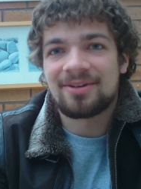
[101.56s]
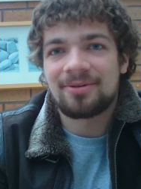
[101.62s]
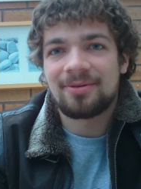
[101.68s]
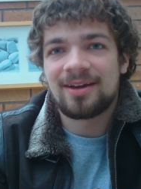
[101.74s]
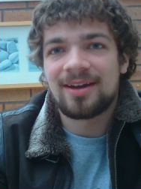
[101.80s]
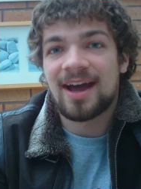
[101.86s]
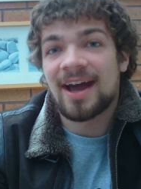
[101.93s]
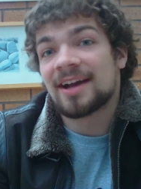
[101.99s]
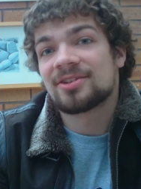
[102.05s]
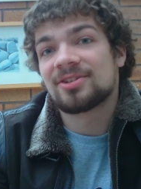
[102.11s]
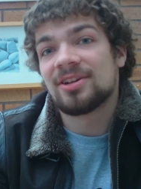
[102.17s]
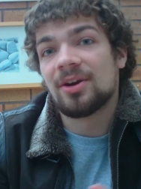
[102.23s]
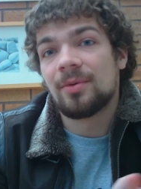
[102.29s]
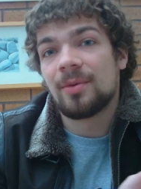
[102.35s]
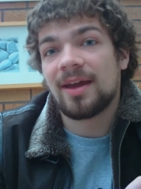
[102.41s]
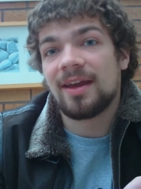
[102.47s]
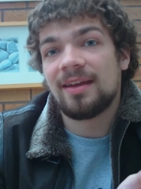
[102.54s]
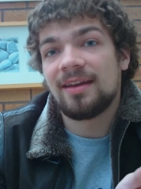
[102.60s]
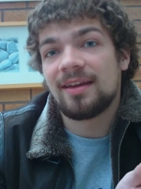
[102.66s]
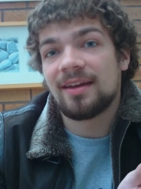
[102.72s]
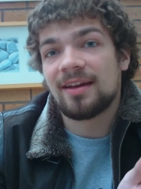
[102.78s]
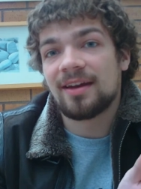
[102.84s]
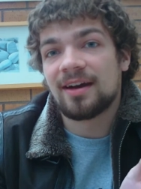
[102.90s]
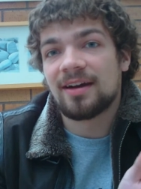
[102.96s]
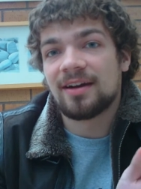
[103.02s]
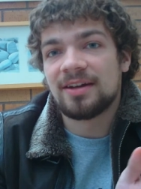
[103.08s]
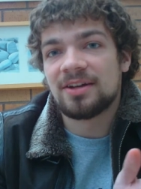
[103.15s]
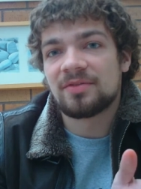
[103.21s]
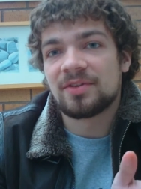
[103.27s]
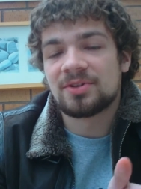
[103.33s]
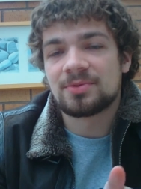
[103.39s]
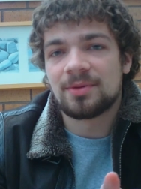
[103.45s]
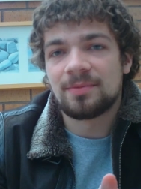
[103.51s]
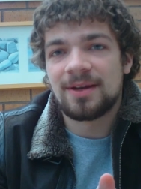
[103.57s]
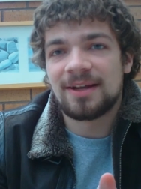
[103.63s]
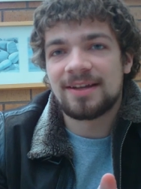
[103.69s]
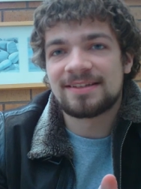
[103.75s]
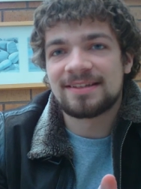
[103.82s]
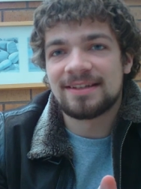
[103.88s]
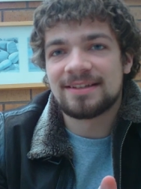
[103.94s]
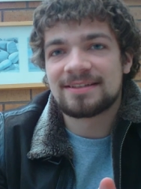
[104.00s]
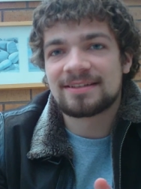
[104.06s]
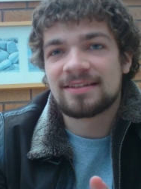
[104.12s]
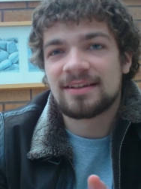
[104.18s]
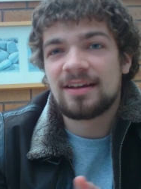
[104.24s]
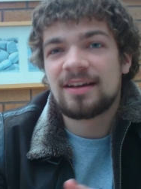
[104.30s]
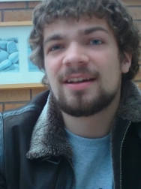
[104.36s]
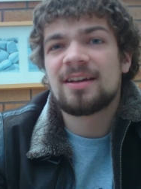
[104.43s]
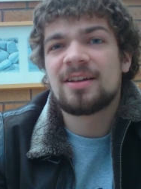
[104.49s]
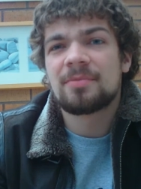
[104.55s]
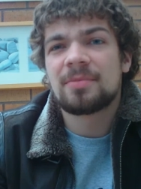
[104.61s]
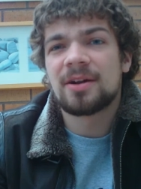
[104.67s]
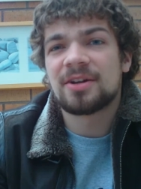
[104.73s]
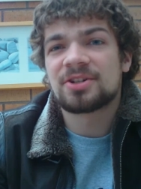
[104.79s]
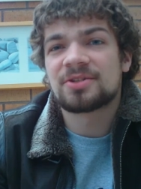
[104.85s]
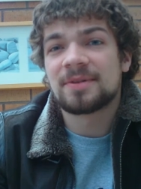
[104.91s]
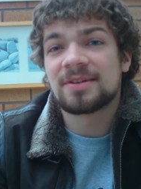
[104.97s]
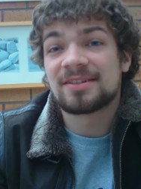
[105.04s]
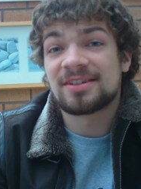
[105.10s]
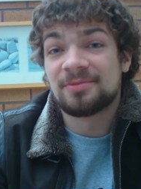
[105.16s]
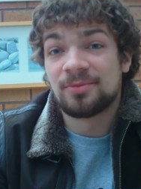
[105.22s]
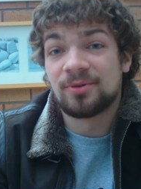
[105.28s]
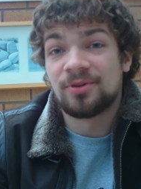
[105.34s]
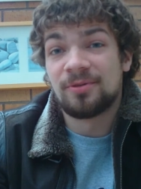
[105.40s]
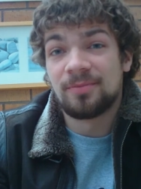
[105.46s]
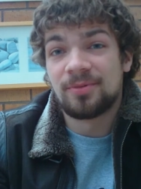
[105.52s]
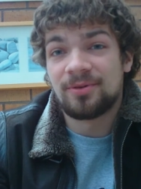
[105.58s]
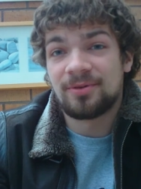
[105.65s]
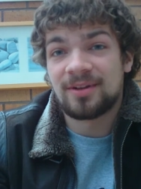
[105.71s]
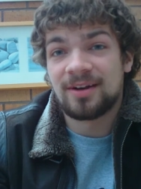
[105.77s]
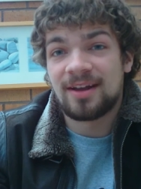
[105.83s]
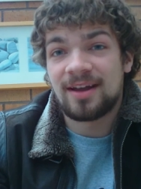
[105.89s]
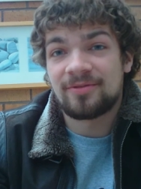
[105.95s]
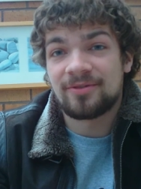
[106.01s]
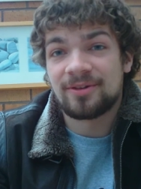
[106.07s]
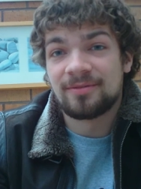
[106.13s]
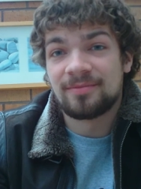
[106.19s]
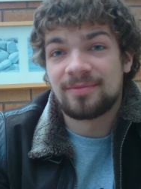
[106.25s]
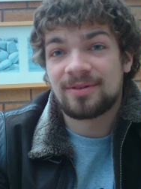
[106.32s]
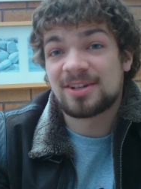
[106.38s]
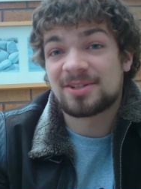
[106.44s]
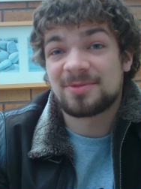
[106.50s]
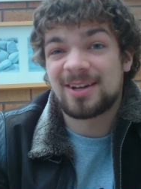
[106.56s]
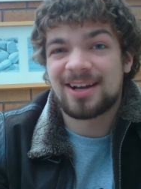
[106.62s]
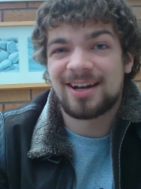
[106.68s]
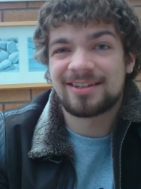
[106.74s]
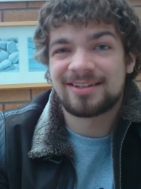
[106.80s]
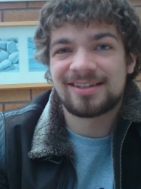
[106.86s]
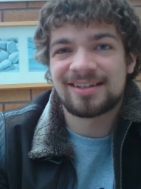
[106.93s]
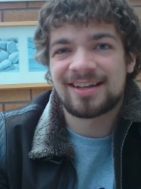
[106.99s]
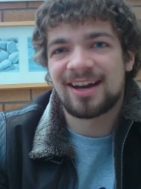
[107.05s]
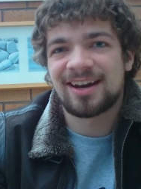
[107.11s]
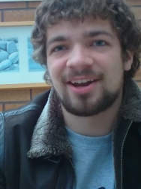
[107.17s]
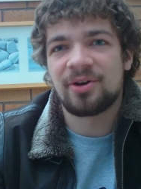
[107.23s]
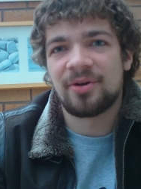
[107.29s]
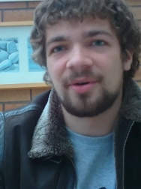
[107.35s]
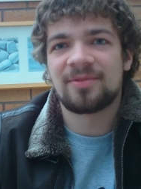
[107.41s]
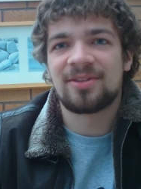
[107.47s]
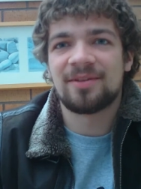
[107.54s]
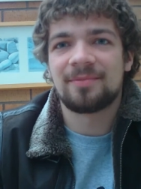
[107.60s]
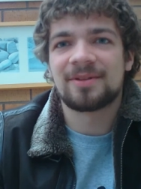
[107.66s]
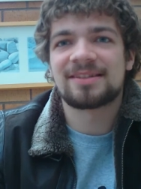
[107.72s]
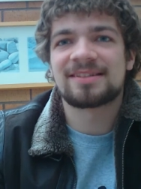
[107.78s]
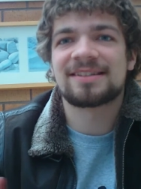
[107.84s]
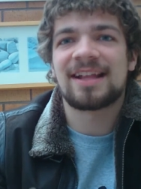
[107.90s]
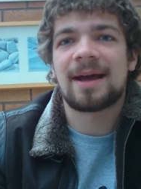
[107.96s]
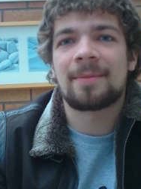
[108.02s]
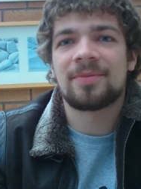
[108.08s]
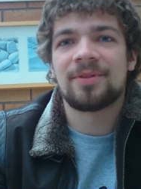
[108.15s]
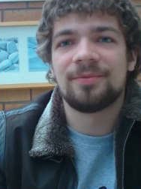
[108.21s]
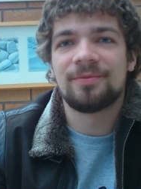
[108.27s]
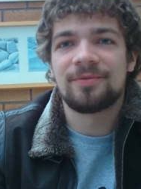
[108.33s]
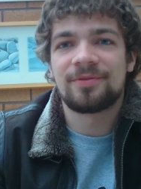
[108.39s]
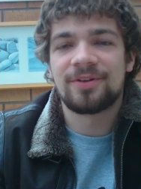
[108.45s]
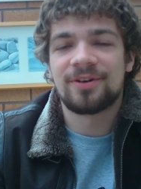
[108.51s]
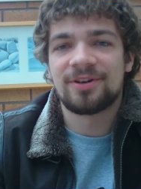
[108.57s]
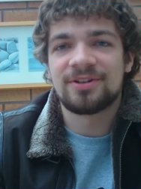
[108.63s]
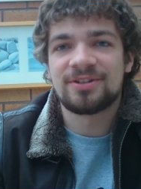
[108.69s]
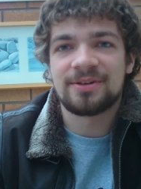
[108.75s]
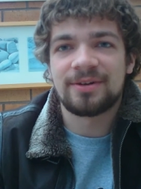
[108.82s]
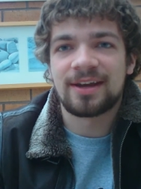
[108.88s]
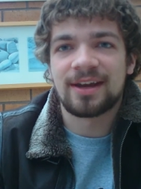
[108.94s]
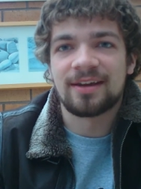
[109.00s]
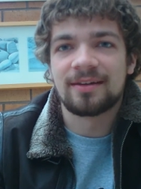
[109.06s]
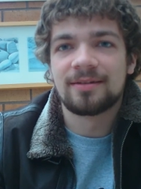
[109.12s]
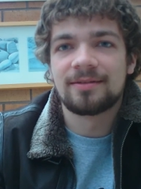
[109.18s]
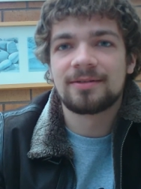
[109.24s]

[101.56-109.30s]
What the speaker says: that we're actually away in our individual places, punishments are more important than ever, because we can't just kind of go up to them and slap them for not doing it.